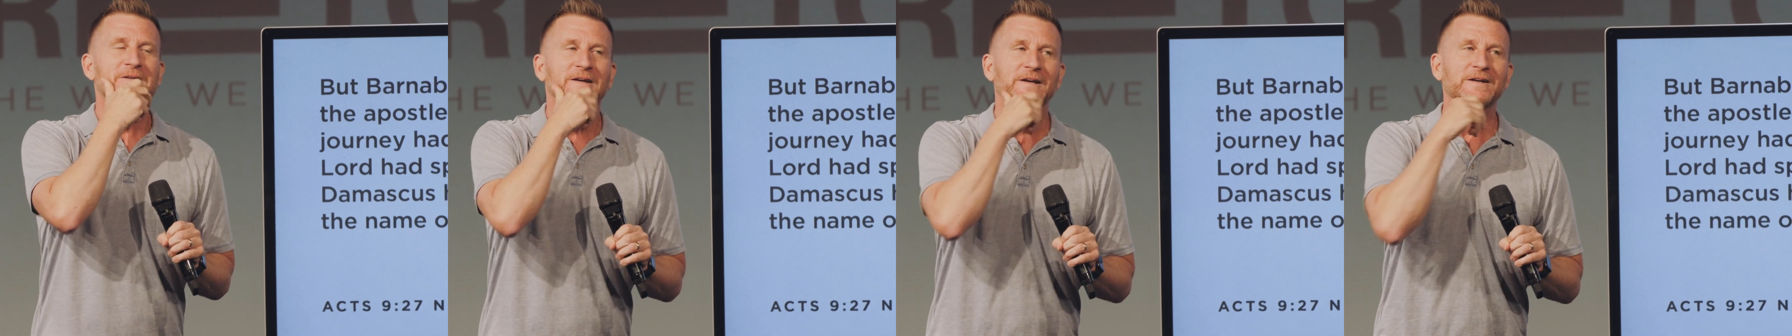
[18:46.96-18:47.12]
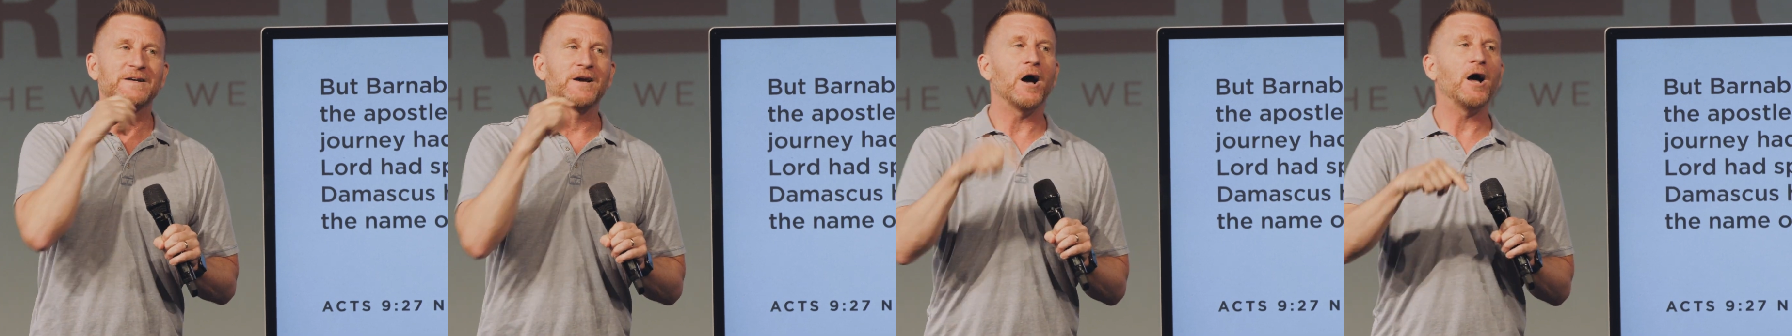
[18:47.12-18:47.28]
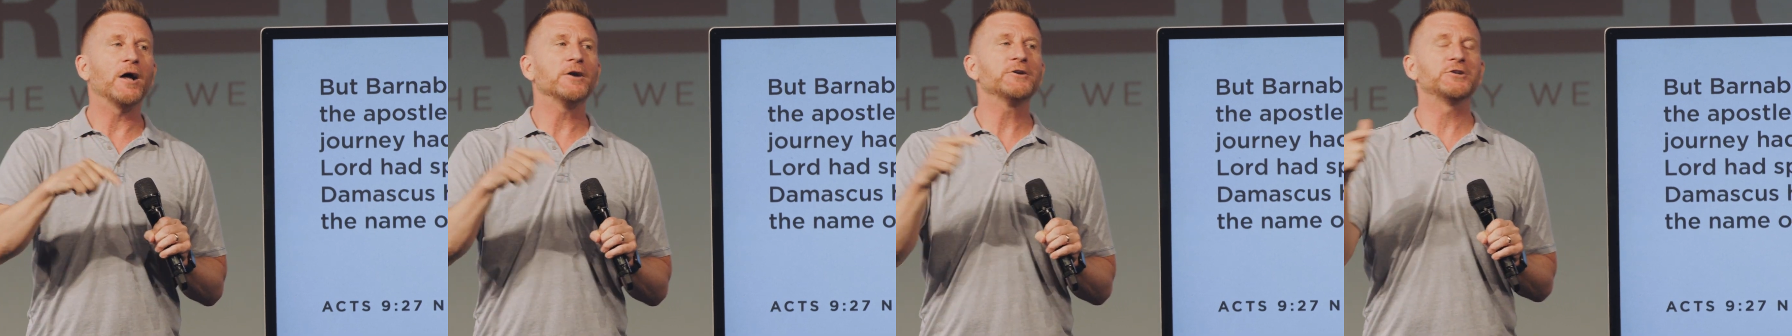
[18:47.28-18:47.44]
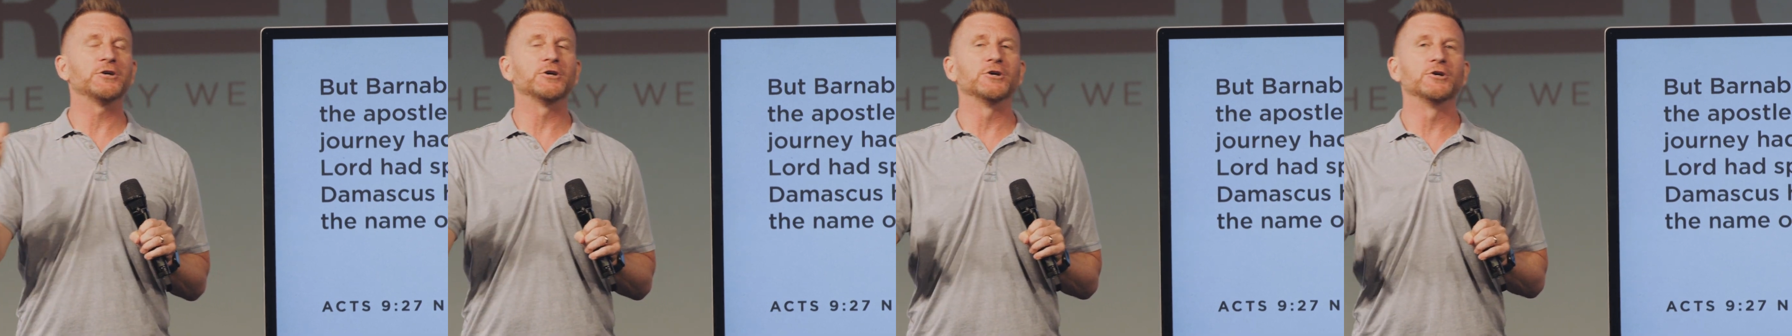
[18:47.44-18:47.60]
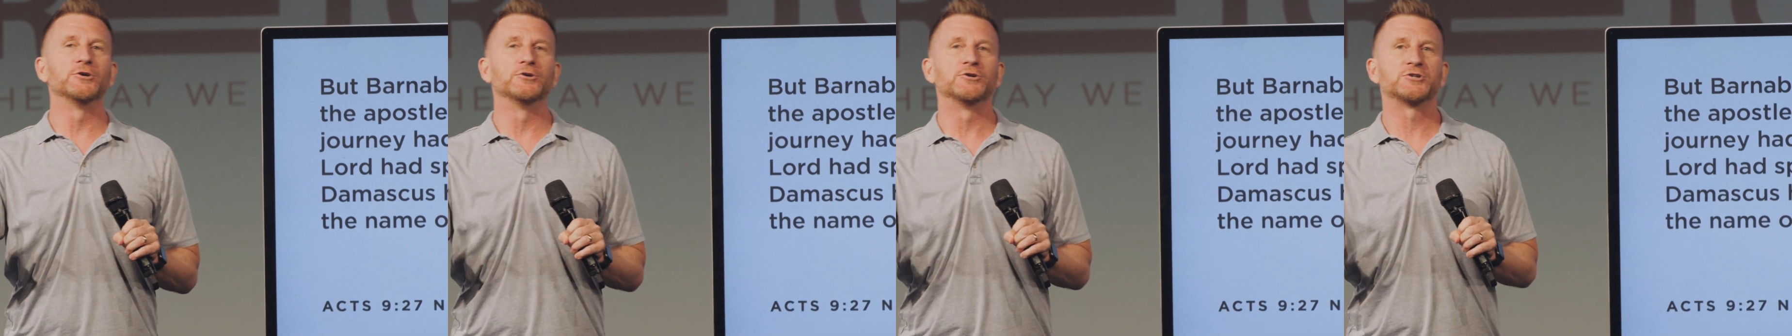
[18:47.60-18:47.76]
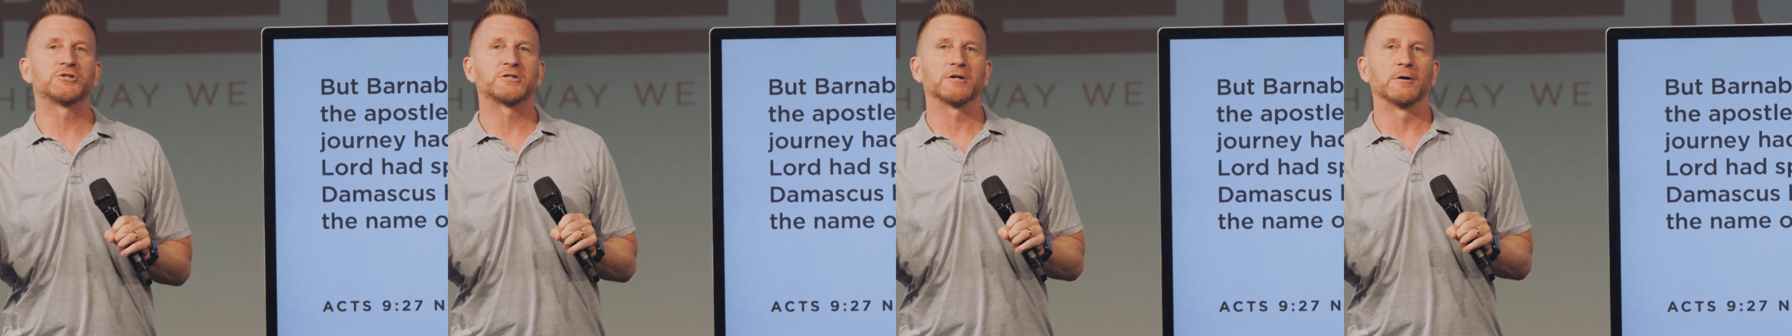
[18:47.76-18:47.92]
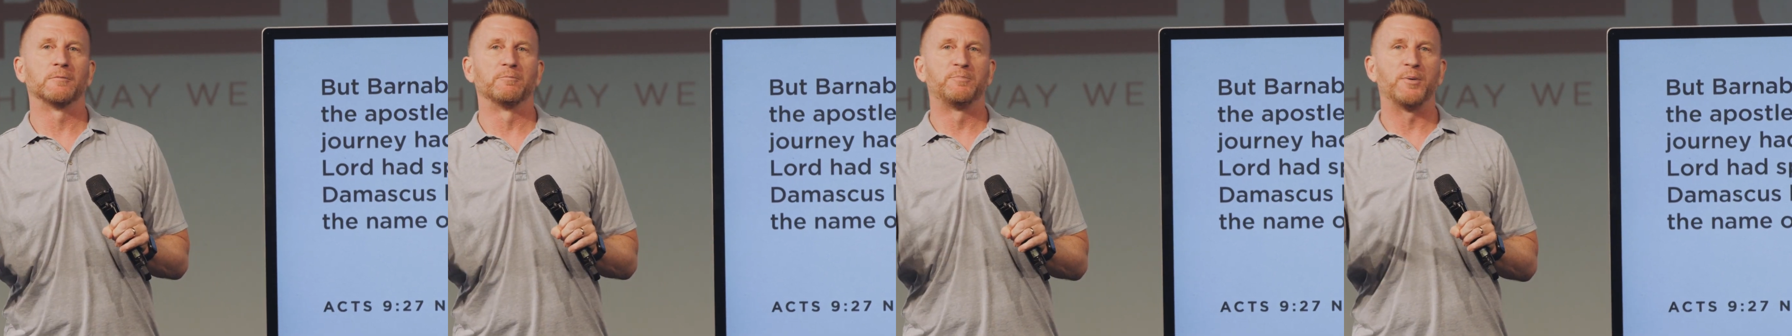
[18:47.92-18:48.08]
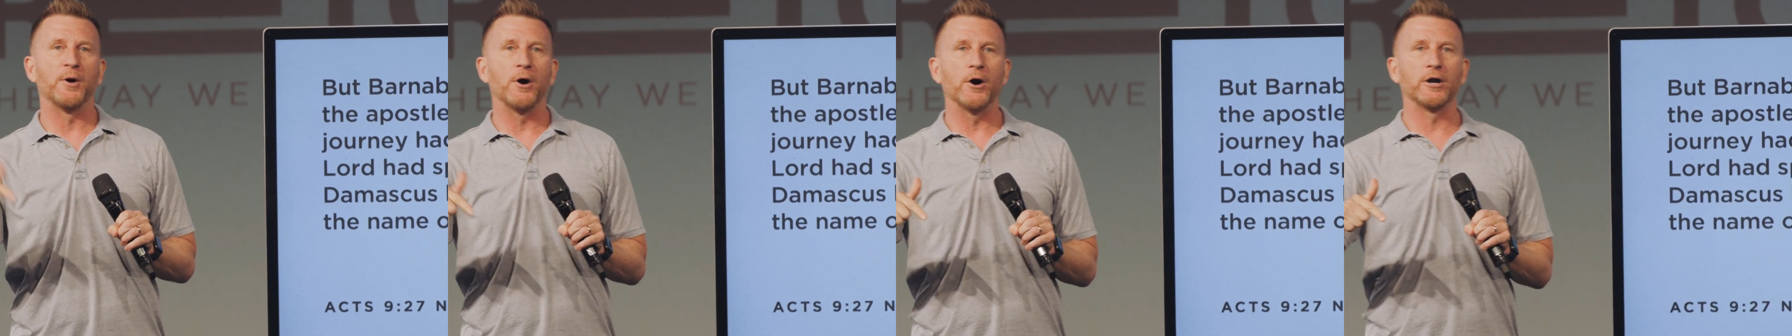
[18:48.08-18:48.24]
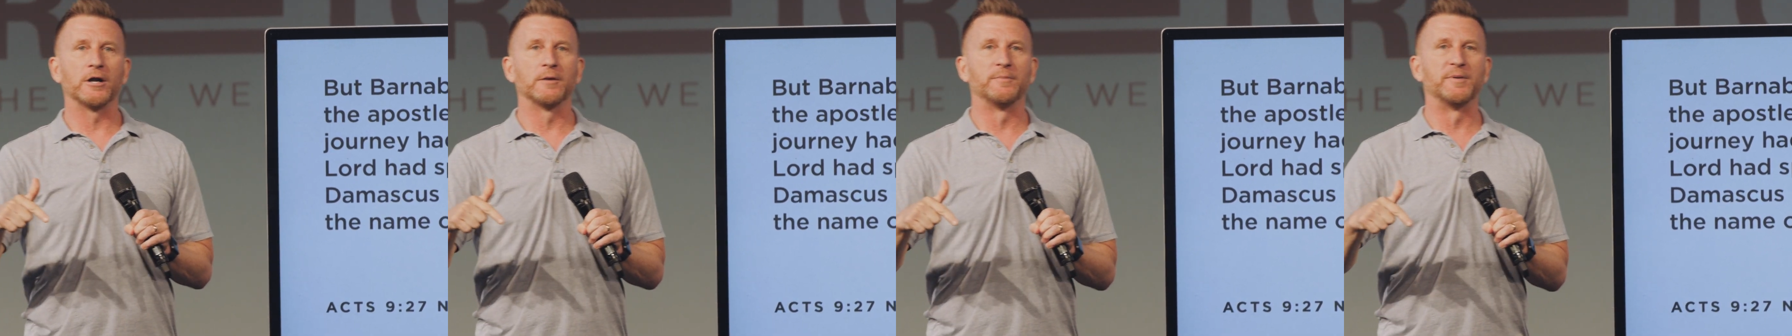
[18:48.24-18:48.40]
God used
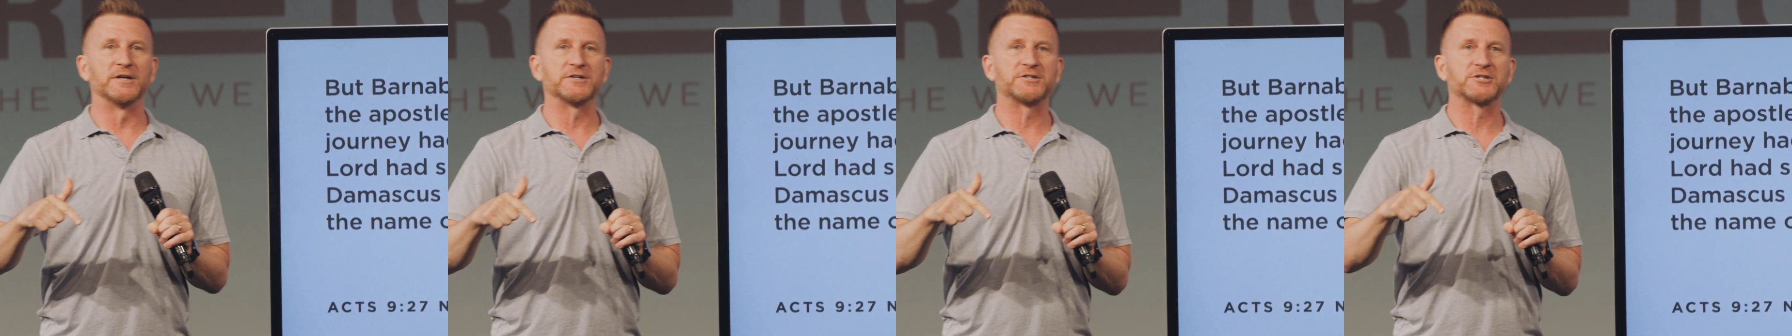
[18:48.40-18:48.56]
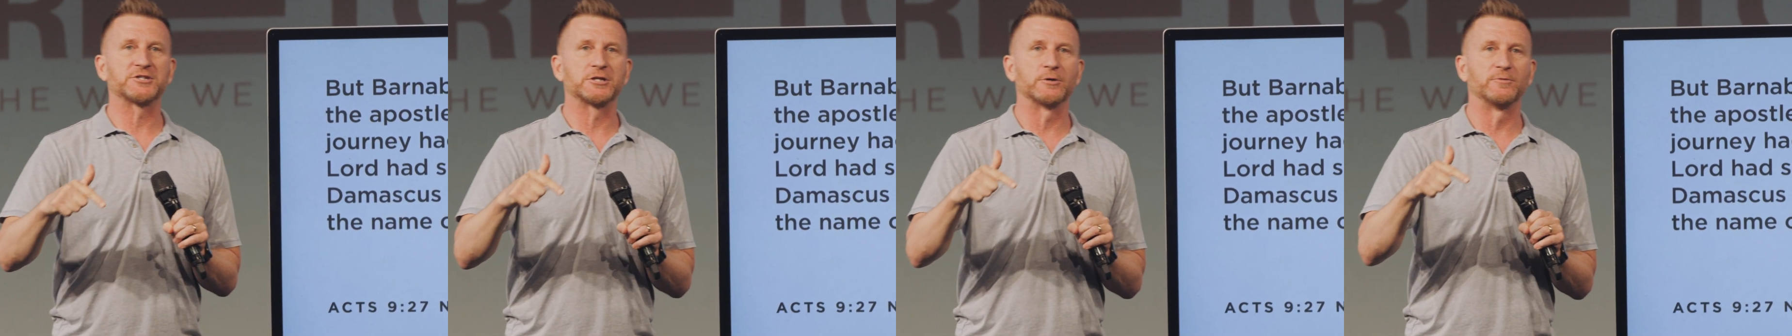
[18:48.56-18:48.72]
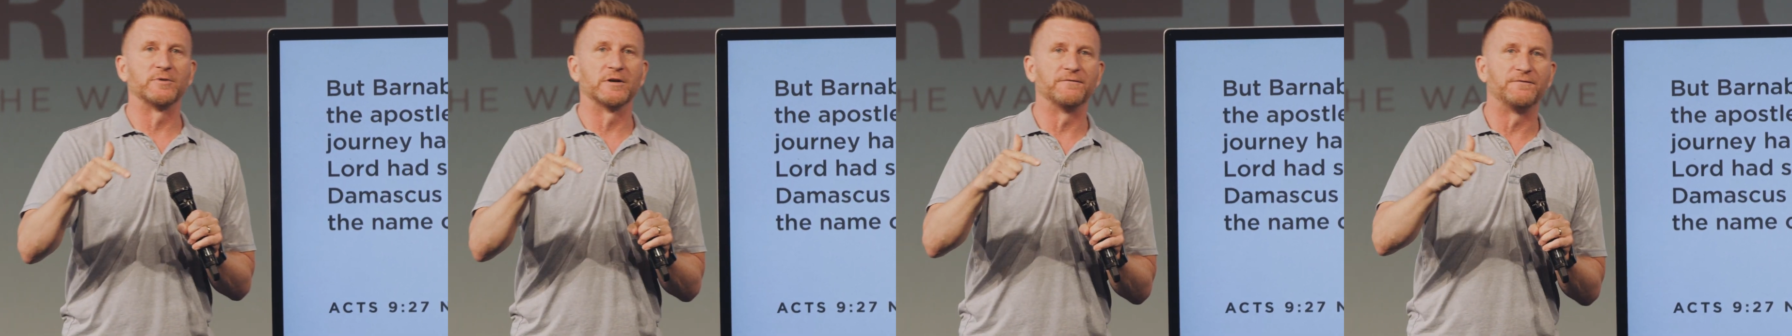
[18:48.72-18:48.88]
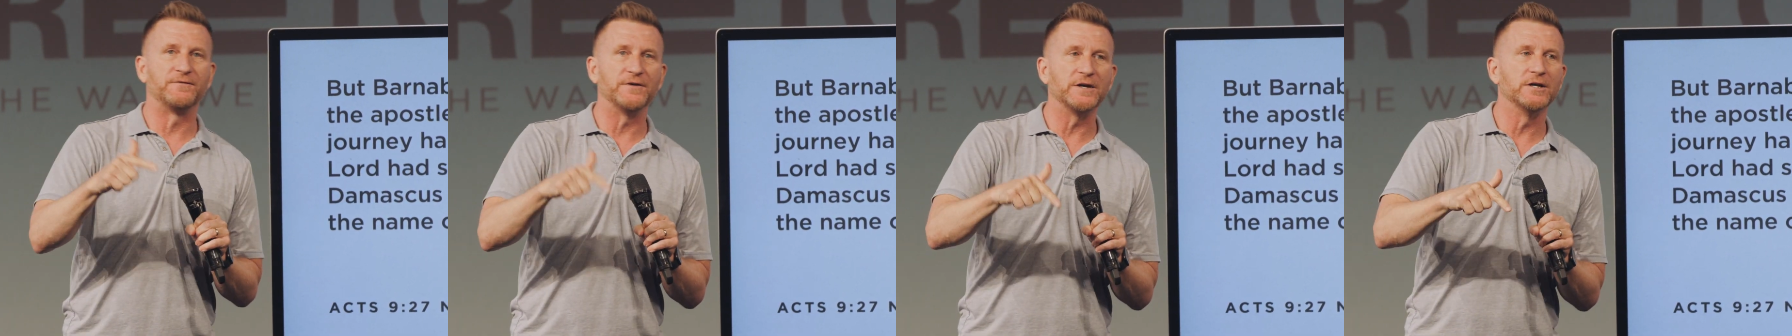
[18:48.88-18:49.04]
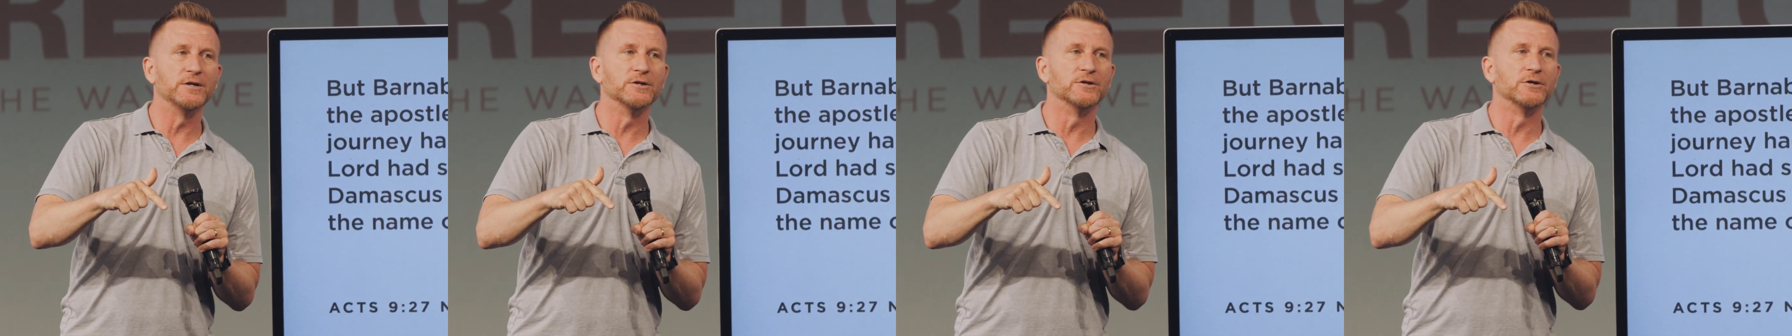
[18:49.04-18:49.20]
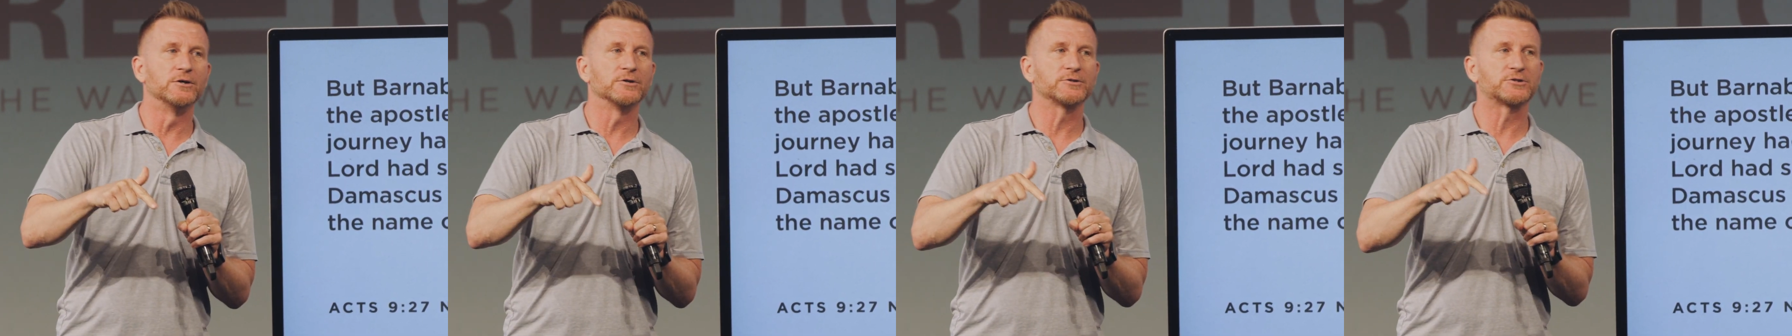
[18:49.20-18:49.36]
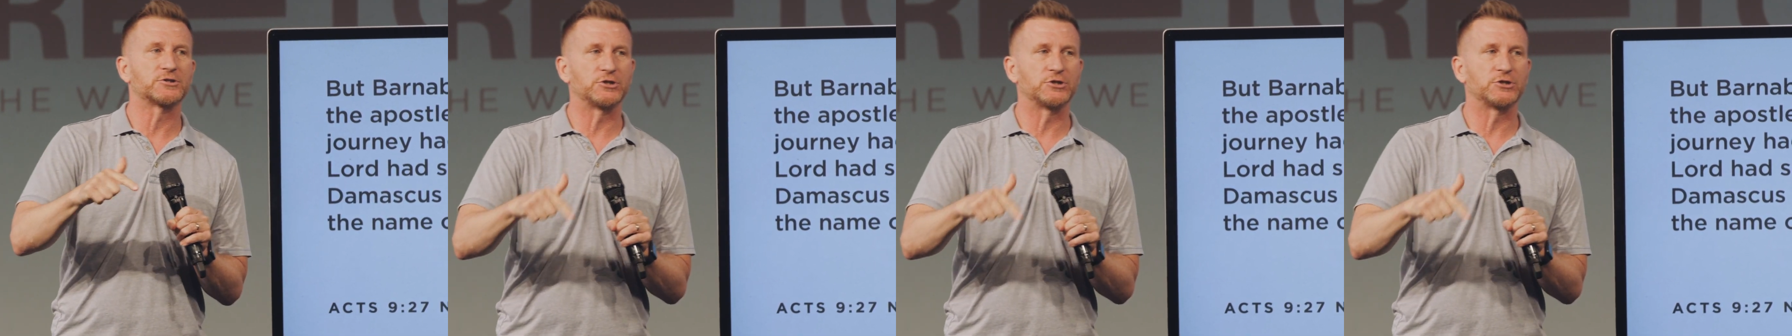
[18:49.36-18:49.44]
Barnabas to reveal